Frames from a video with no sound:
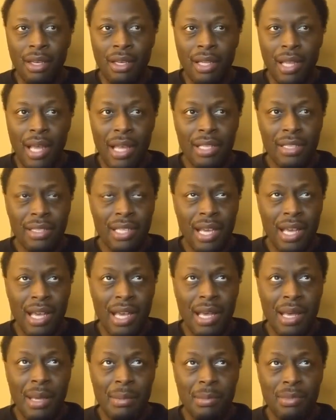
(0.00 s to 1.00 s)
A lot of
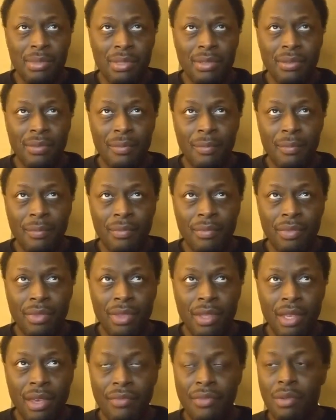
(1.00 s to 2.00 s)
times,
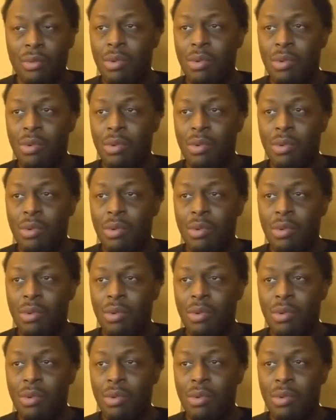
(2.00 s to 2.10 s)
if